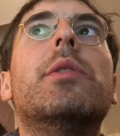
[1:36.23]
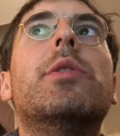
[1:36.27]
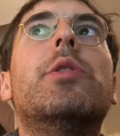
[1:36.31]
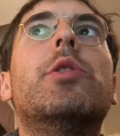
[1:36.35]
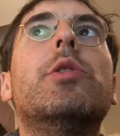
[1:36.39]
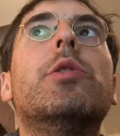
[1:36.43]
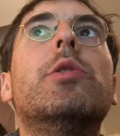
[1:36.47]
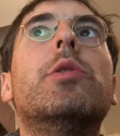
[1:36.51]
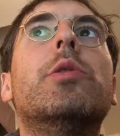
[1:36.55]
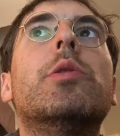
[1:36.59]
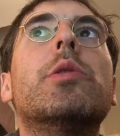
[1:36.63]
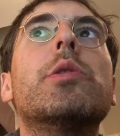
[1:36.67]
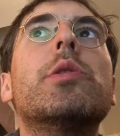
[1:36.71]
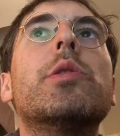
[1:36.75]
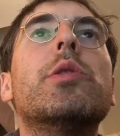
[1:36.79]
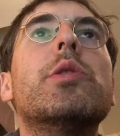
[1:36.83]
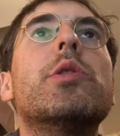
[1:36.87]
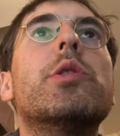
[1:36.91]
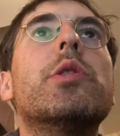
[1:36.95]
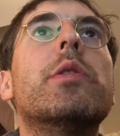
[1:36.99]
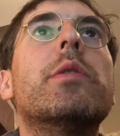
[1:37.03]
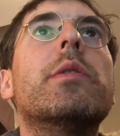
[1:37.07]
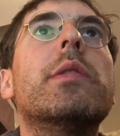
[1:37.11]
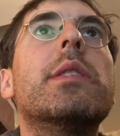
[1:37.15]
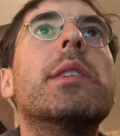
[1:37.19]
do all
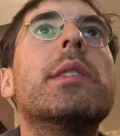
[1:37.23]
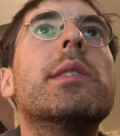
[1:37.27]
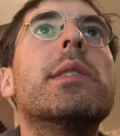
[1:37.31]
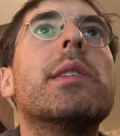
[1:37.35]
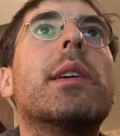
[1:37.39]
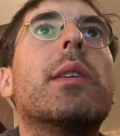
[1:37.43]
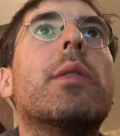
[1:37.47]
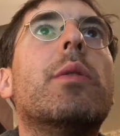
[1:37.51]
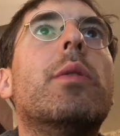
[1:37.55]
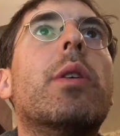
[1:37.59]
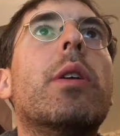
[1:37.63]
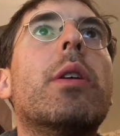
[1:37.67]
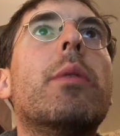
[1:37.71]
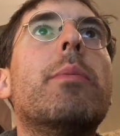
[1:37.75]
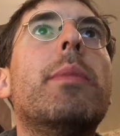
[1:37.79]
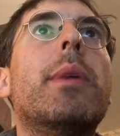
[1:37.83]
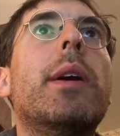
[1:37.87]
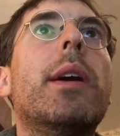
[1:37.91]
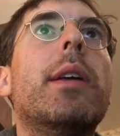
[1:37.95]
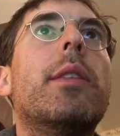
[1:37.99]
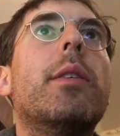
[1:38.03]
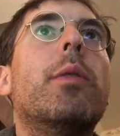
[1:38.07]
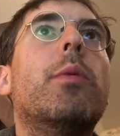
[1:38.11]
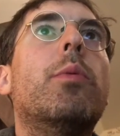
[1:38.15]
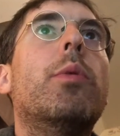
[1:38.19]
sorts of things like
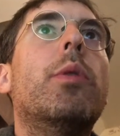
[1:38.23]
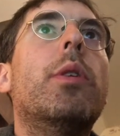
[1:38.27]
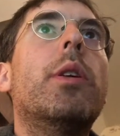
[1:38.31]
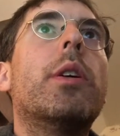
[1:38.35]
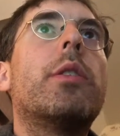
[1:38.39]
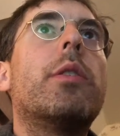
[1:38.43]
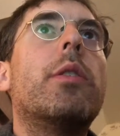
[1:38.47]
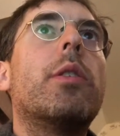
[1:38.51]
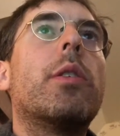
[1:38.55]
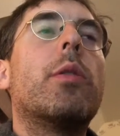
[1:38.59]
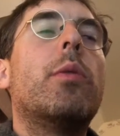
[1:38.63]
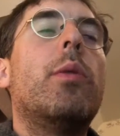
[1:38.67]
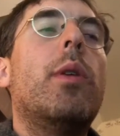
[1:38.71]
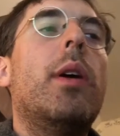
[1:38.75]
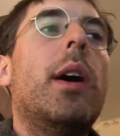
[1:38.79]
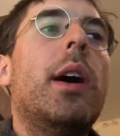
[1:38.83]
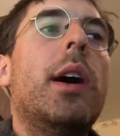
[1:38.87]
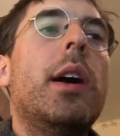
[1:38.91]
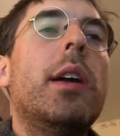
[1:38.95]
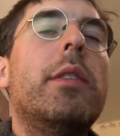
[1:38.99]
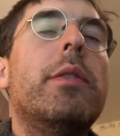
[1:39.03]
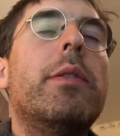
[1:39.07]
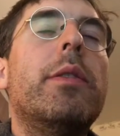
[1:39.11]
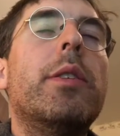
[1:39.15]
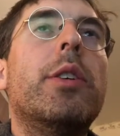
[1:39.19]
automate the work
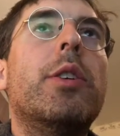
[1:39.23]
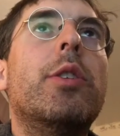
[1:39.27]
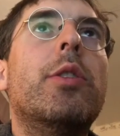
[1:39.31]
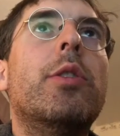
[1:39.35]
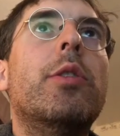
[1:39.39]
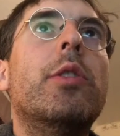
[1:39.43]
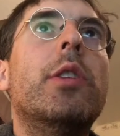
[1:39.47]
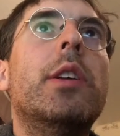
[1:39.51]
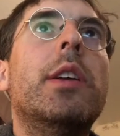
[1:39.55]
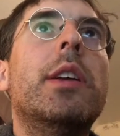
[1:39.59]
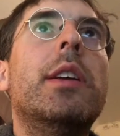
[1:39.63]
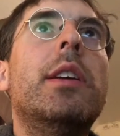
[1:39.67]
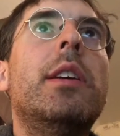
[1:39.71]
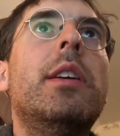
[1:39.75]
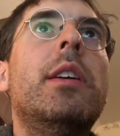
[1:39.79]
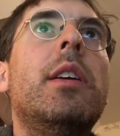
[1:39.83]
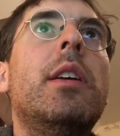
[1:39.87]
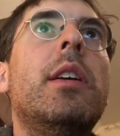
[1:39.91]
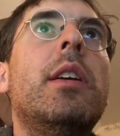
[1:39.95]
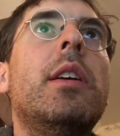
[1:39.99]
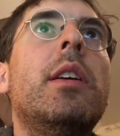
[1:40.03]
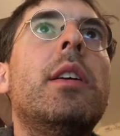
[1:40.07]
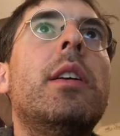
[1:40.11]
required for uni,